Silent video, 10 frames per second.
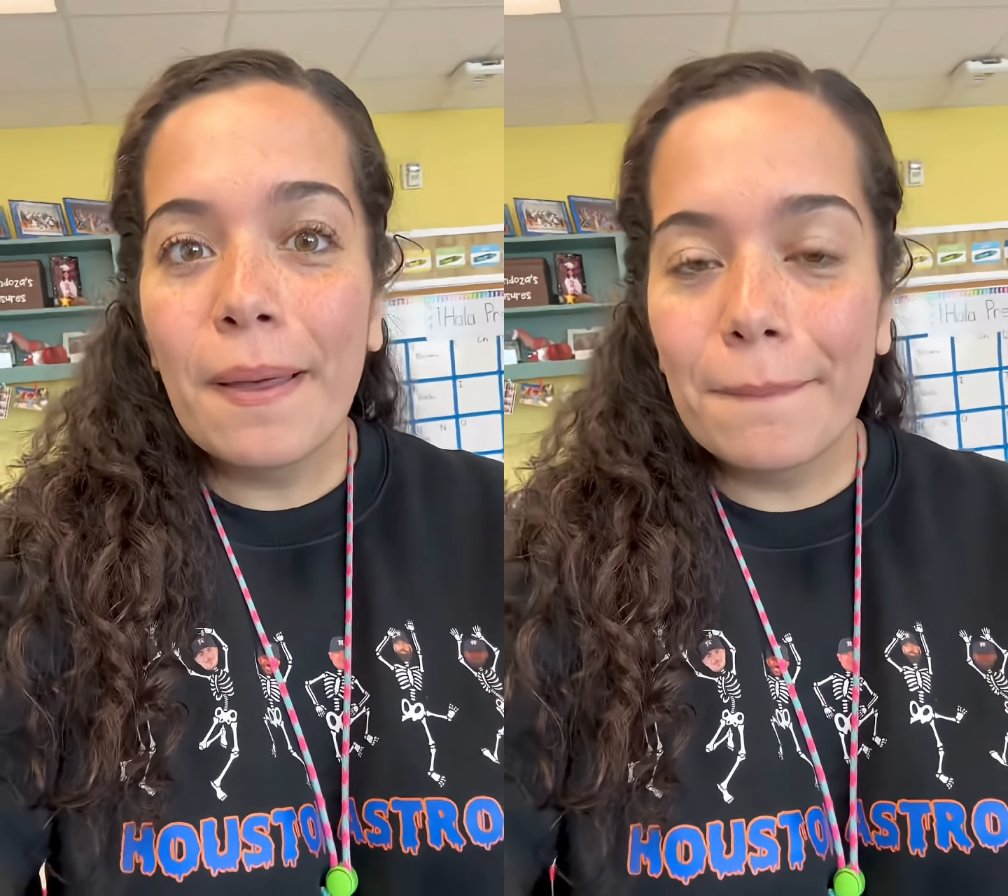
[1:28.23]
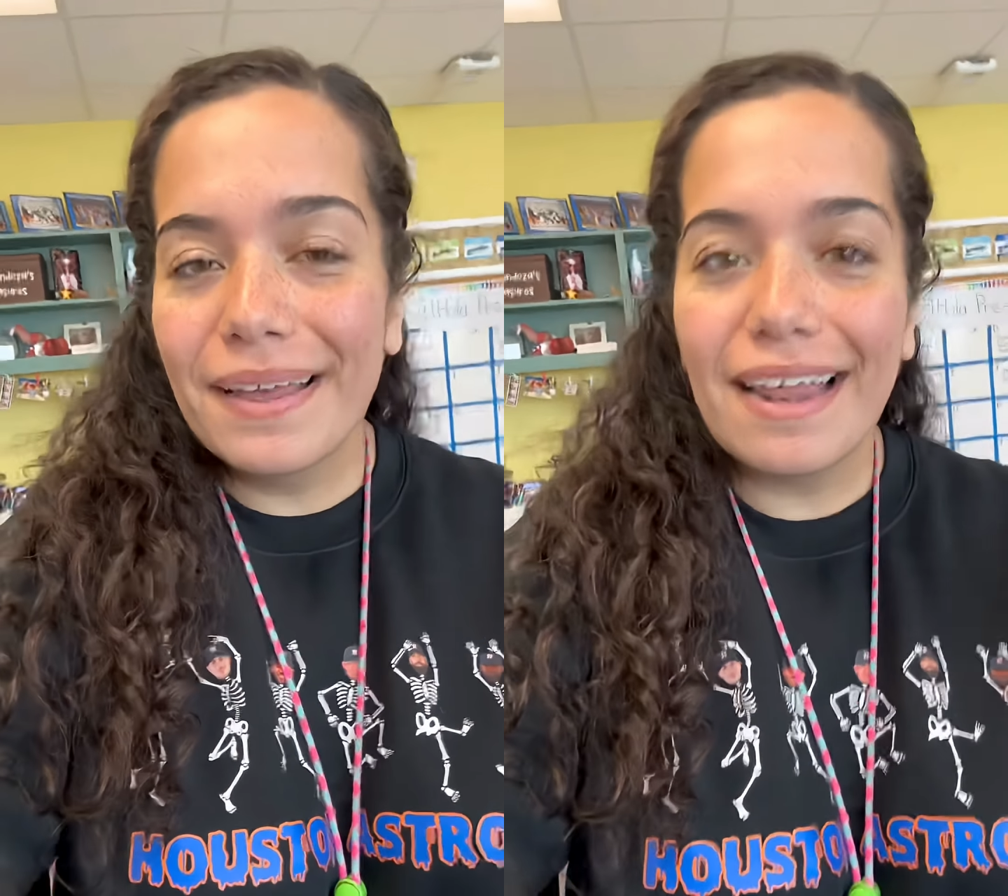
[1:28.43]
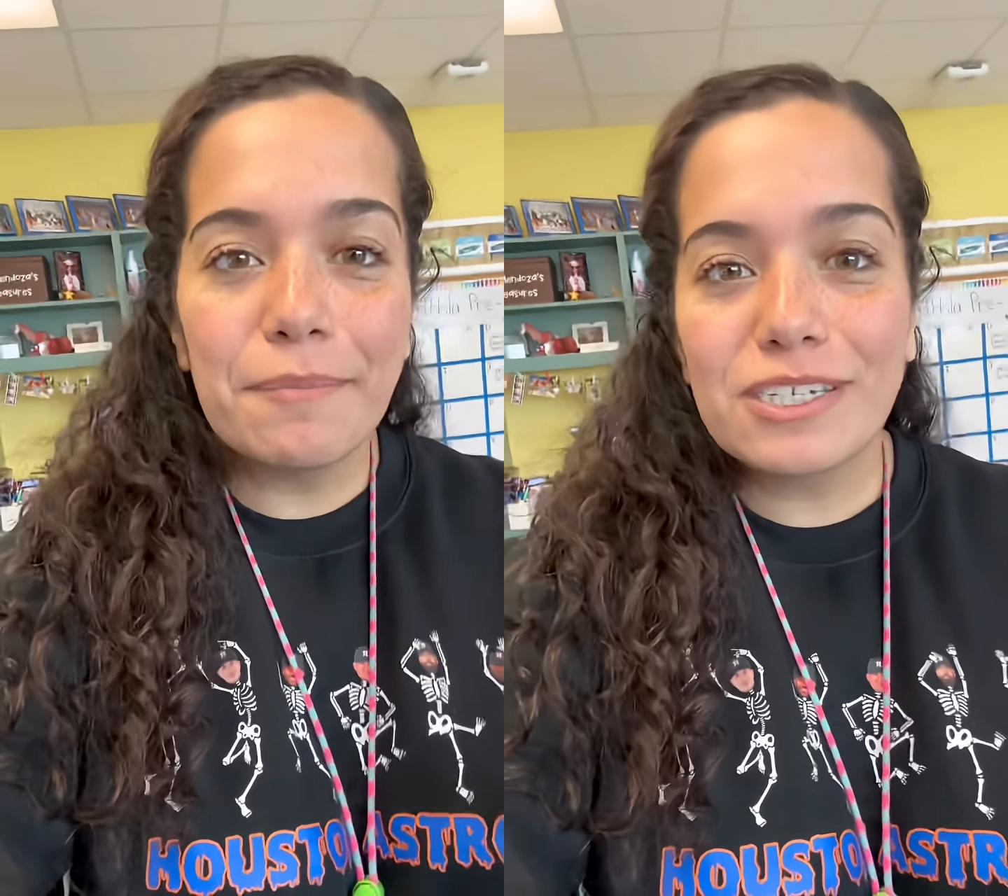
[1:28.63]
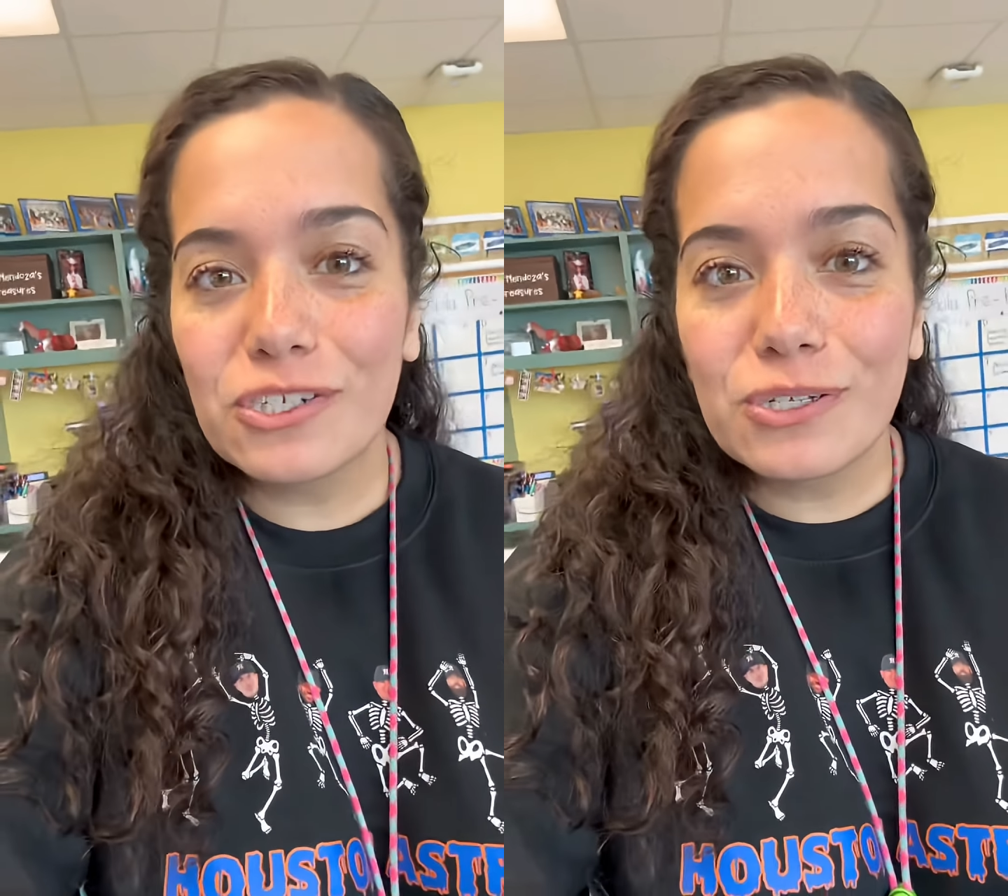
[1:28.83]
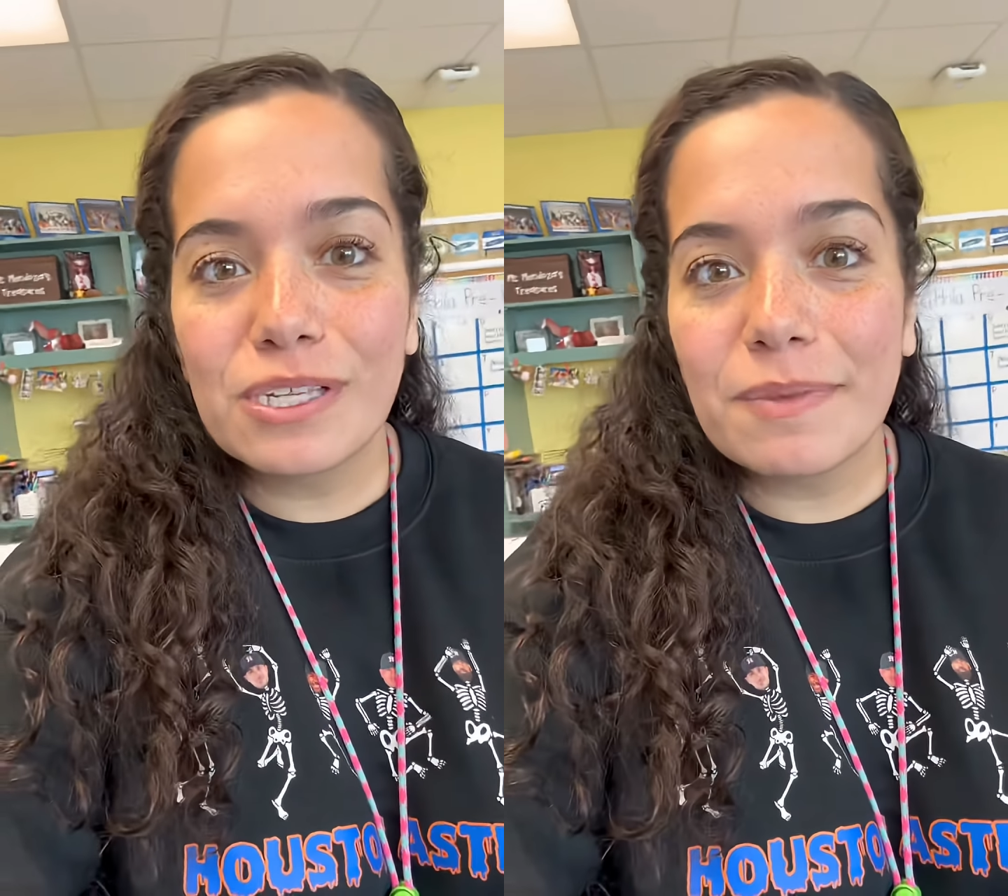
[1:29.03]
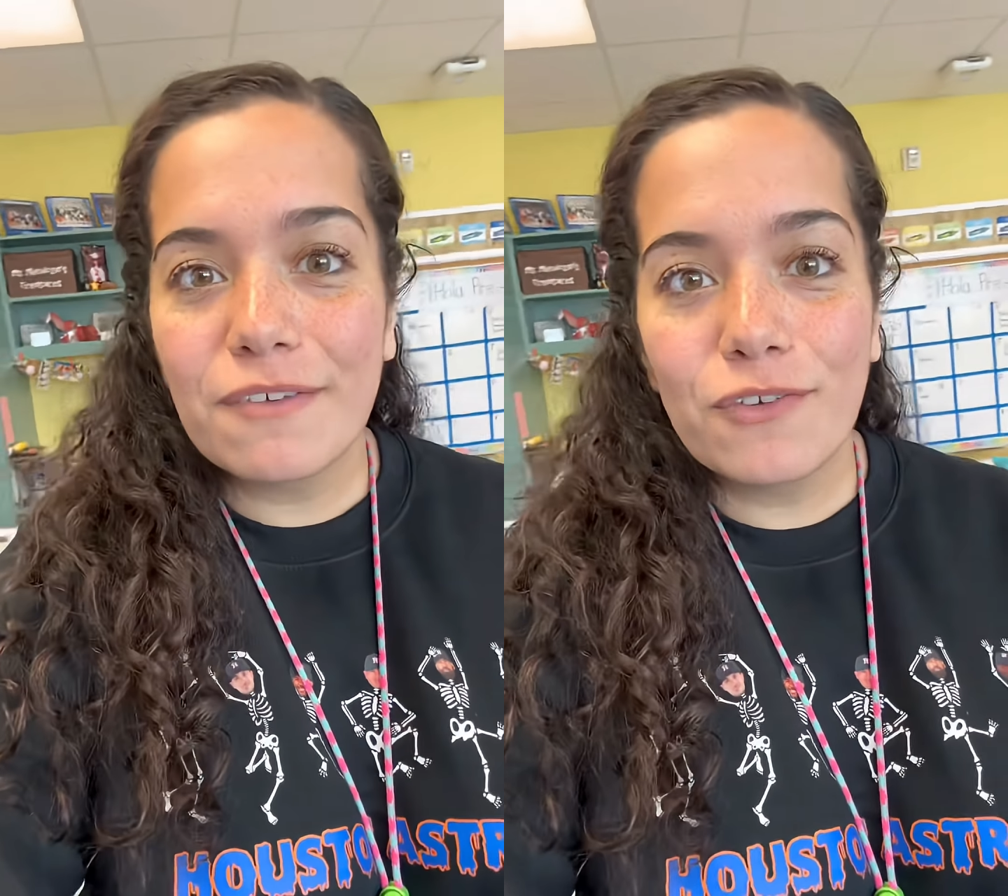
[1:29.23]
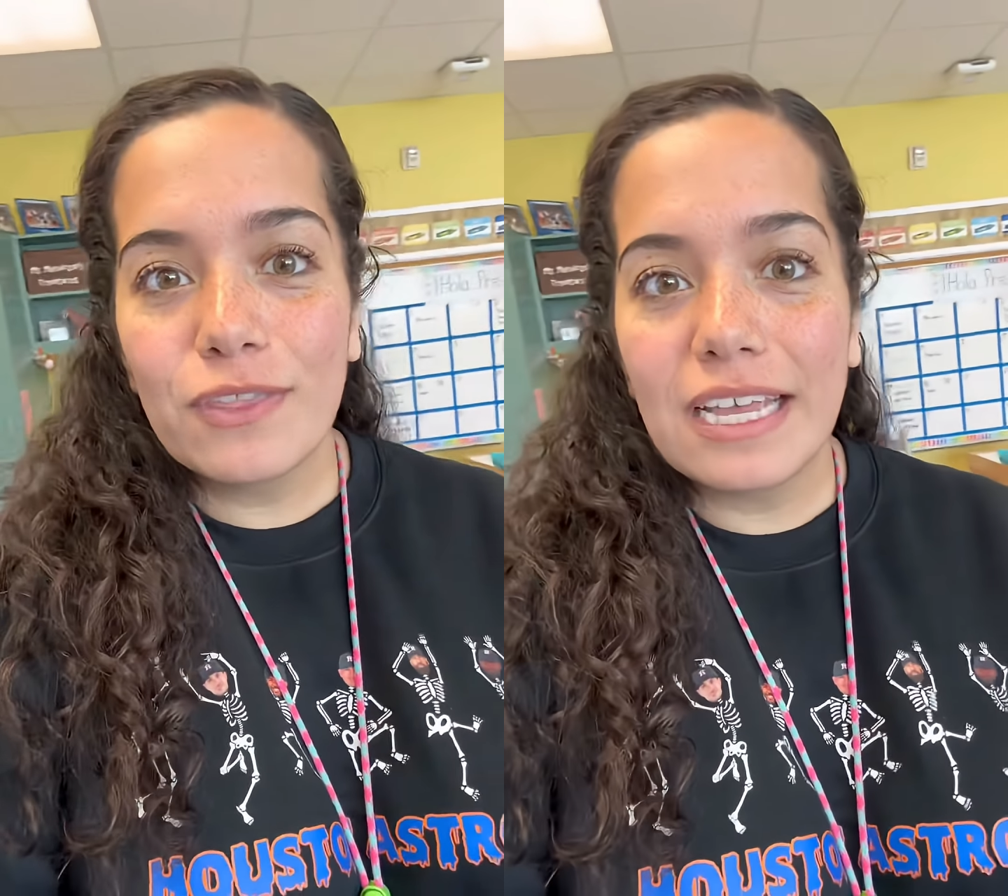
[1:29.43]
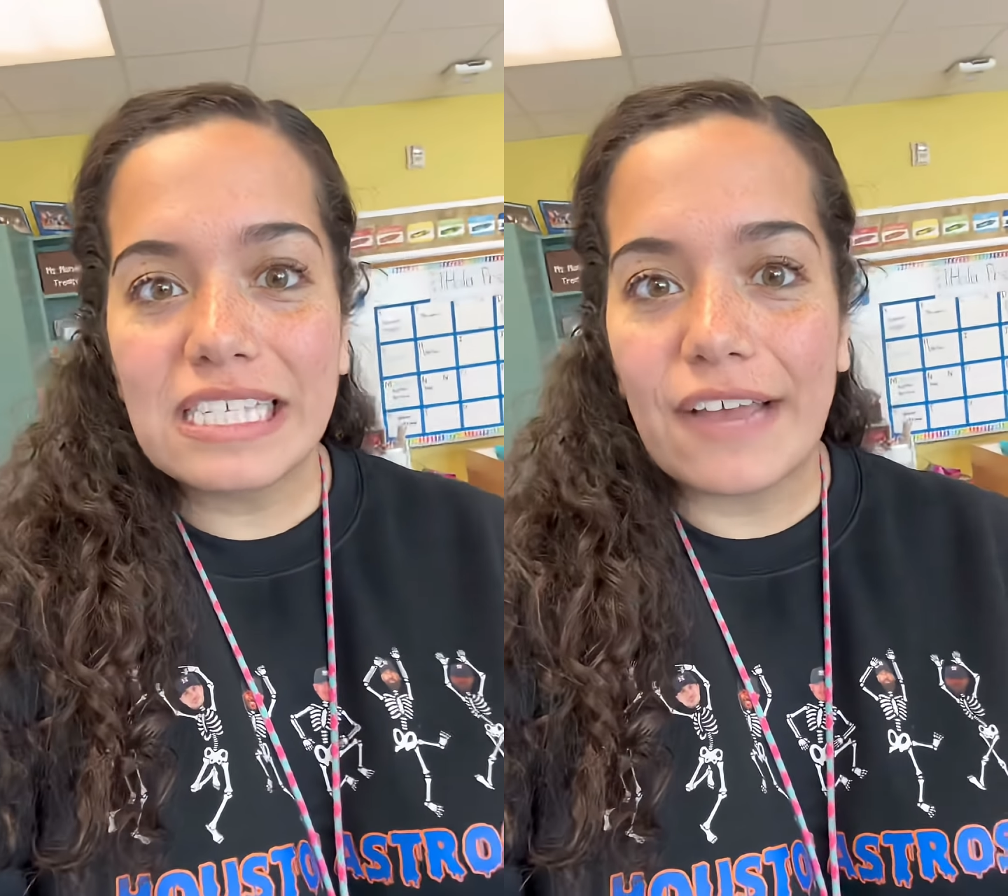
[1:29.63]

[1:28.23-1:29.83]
but I'm going to show you some of the few things